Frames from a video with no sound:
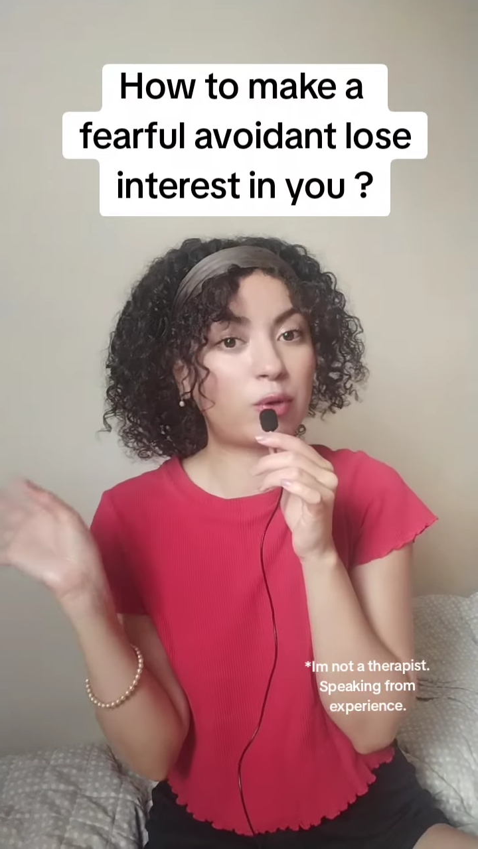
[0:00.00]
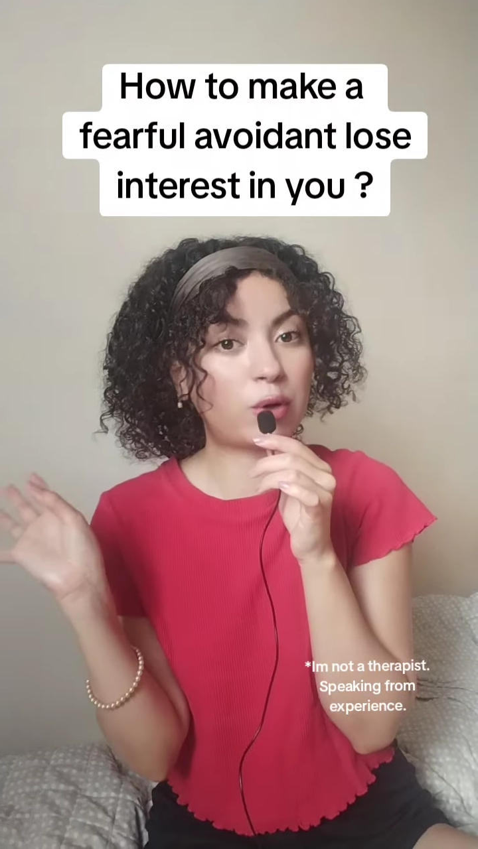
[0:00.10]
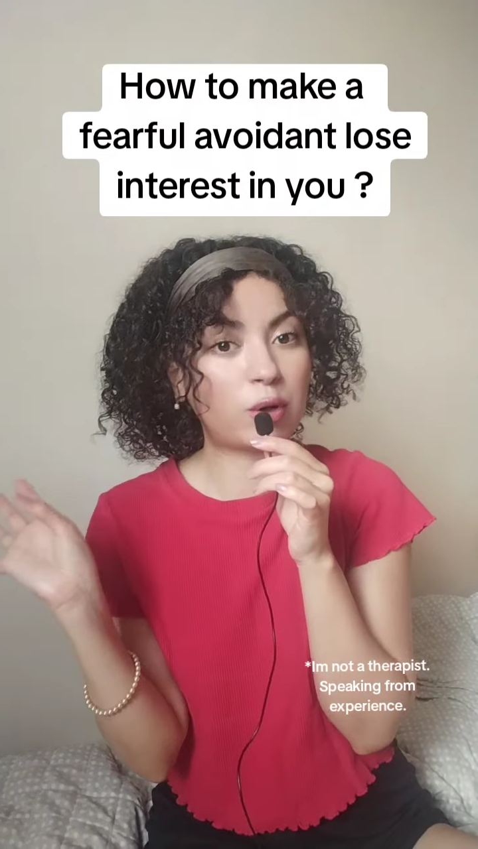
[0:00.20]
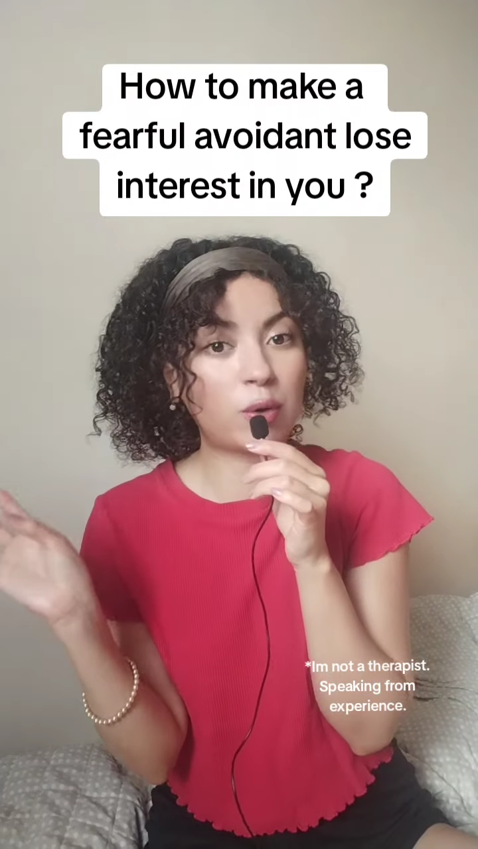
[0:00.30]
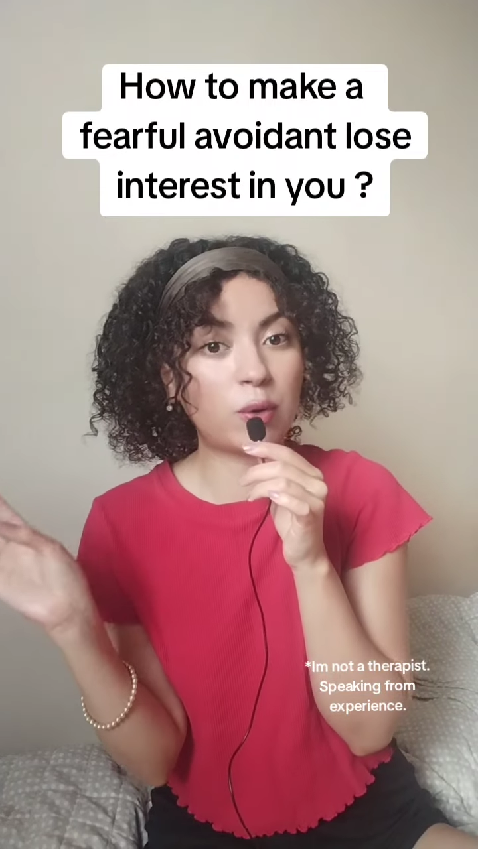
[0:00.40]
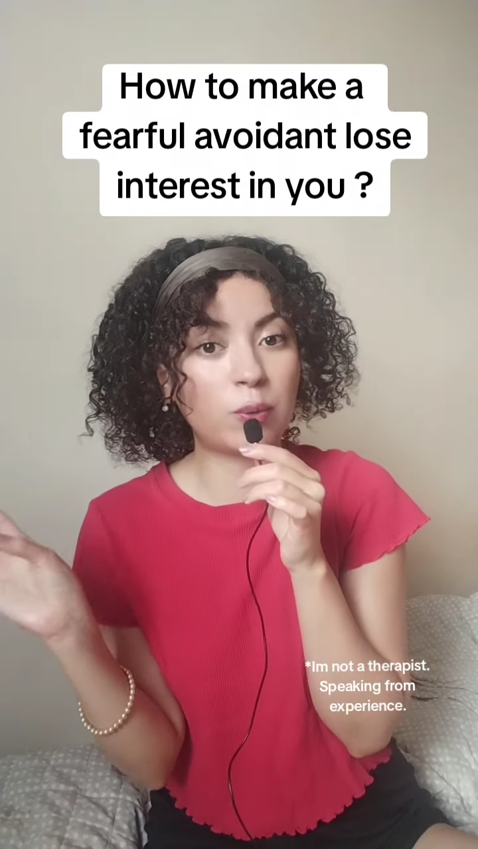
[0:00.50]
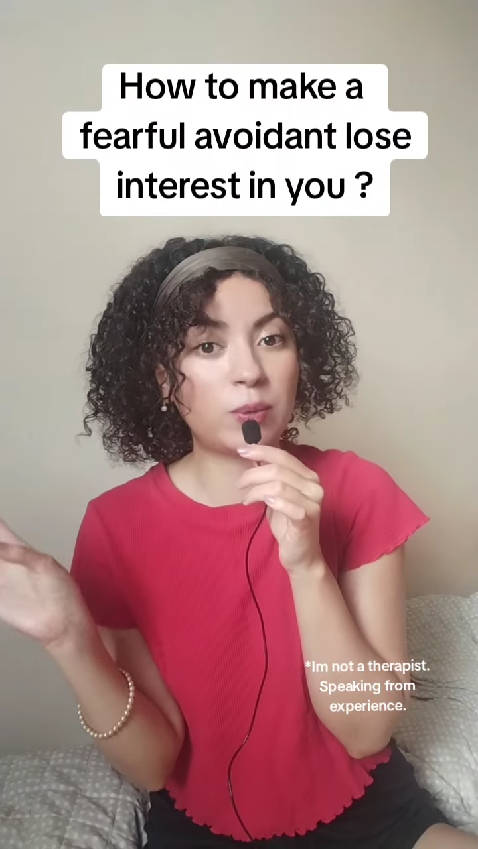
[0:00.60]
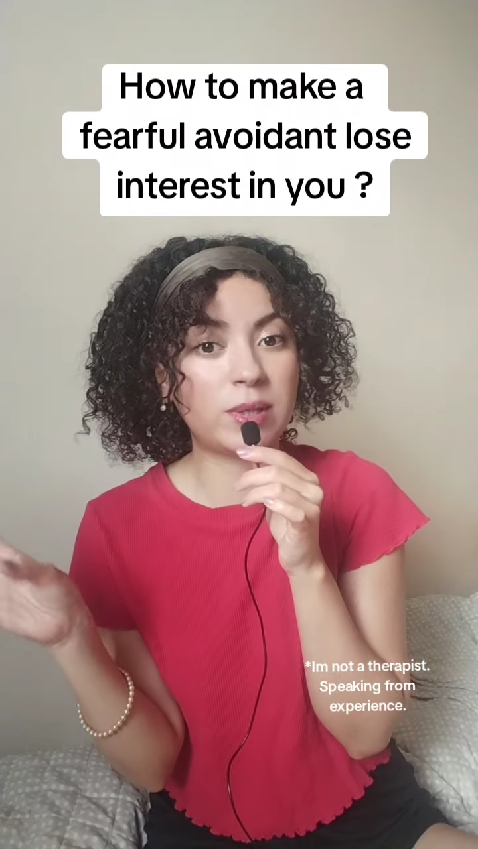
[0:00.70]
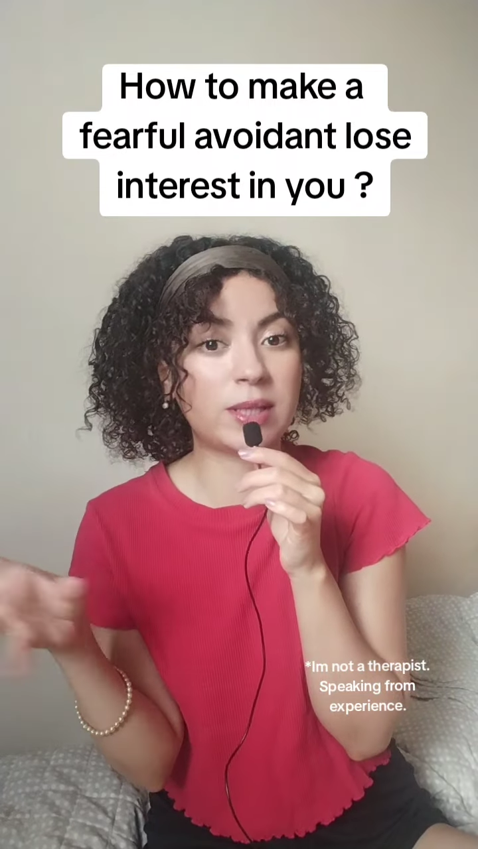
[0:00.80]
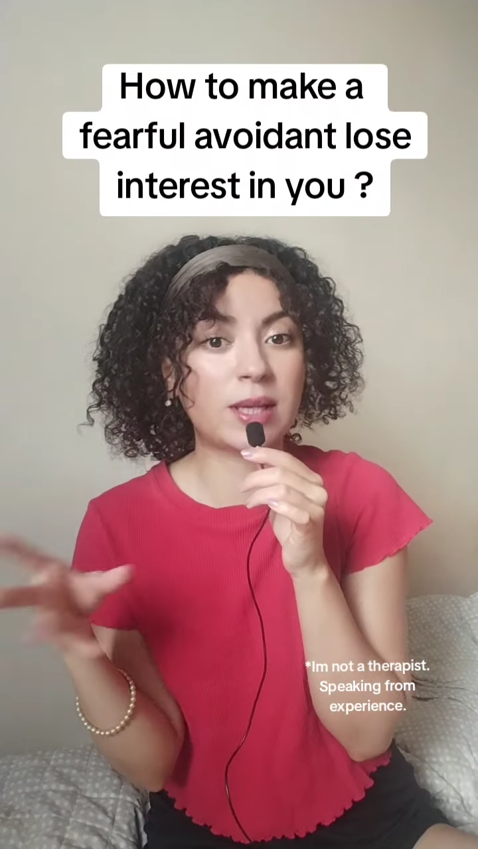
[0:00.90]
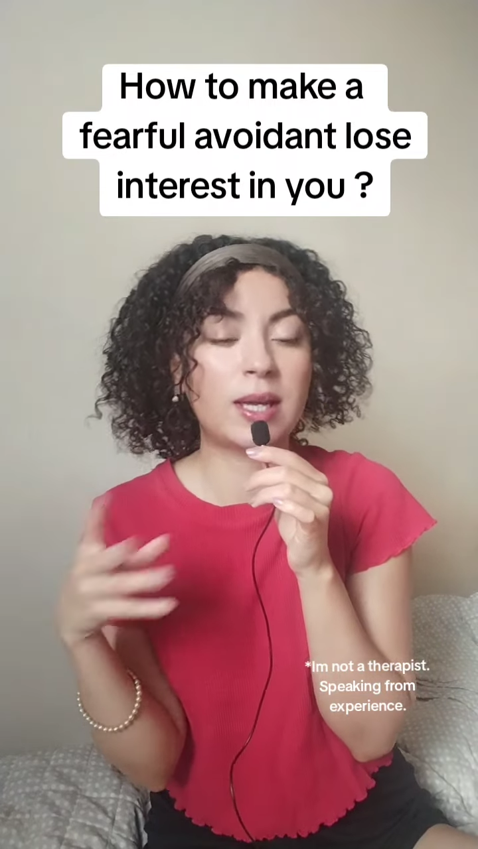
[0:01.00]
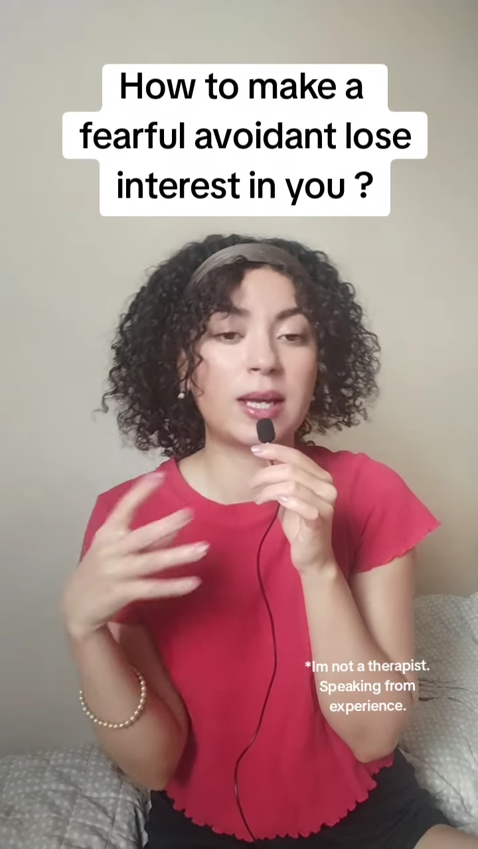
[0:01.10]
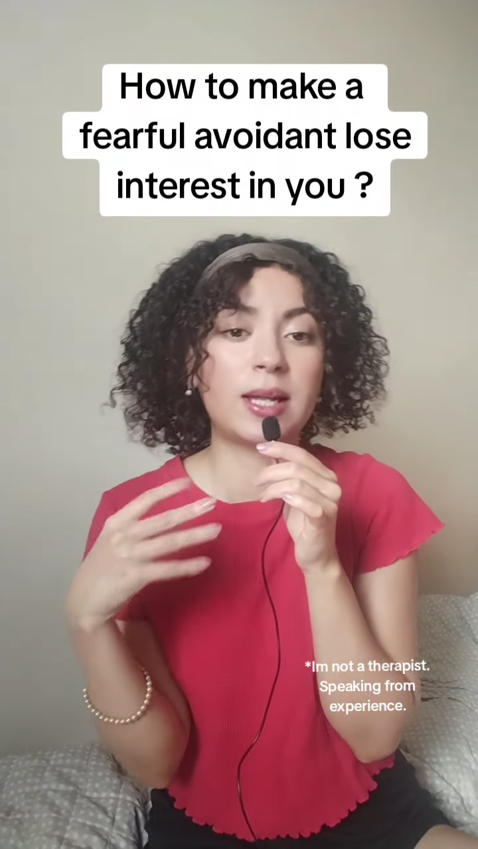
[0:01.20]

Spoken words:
for a whole week,